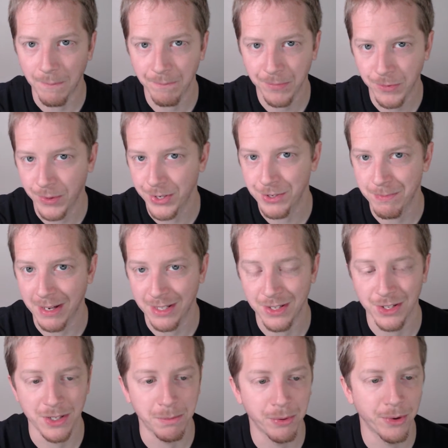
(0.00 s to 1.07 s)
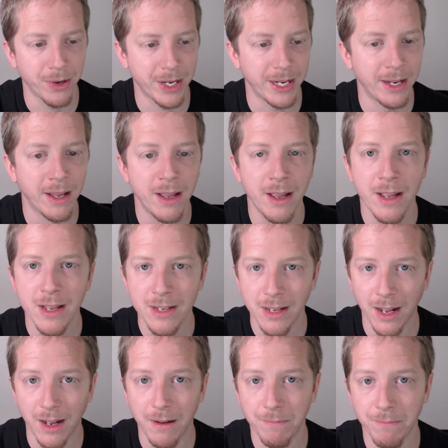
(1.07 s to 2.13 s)
which makes this a pretty
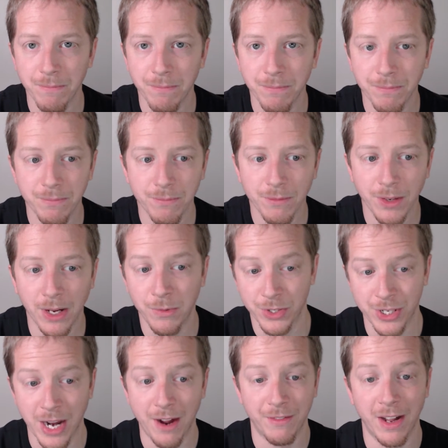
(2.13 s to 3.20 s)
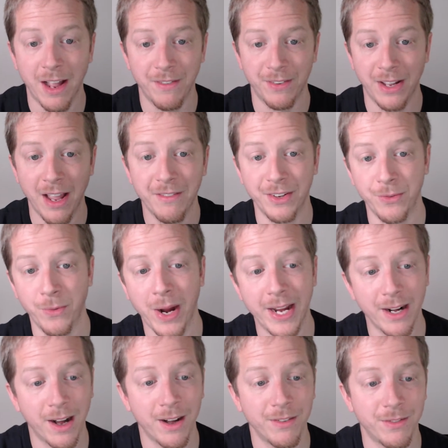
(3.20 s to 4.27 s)
which have a heavy
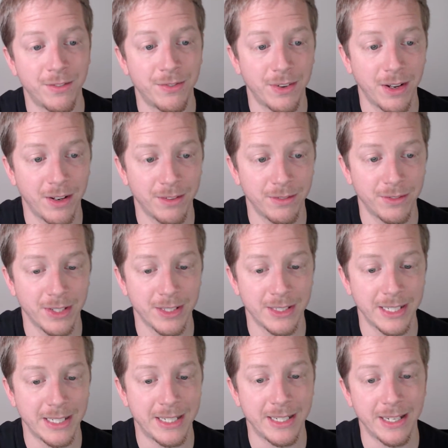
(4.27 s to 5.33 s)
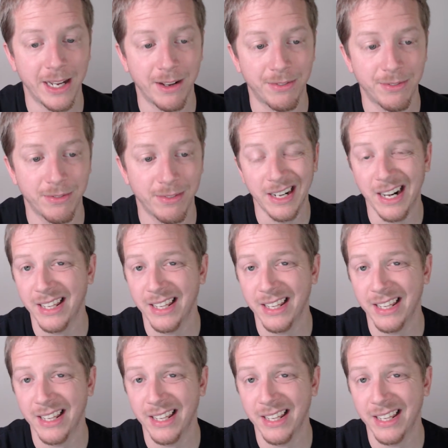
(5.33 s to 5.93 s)
weight of this ETF,